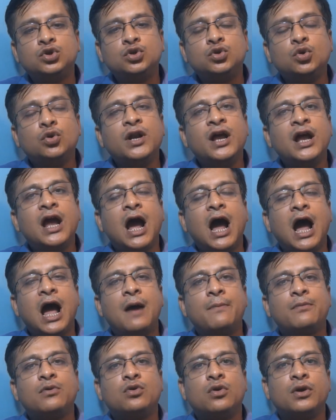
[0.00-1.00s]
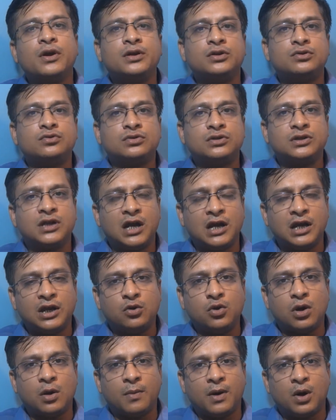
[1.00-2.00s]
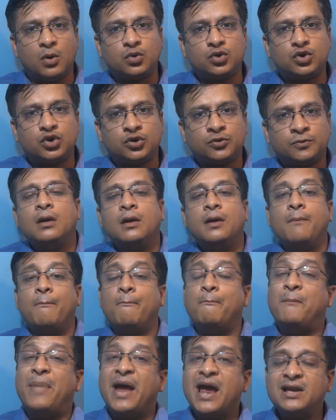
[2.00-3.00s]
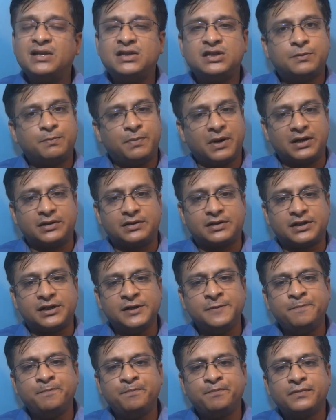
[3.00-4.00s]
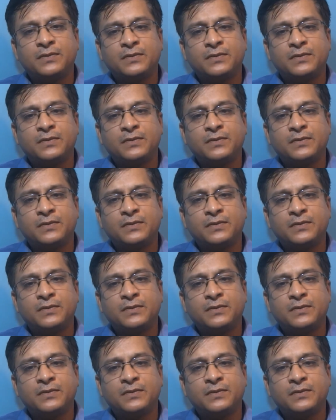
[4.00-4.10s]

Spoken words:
Today I am going to tell you about Bell's palsy,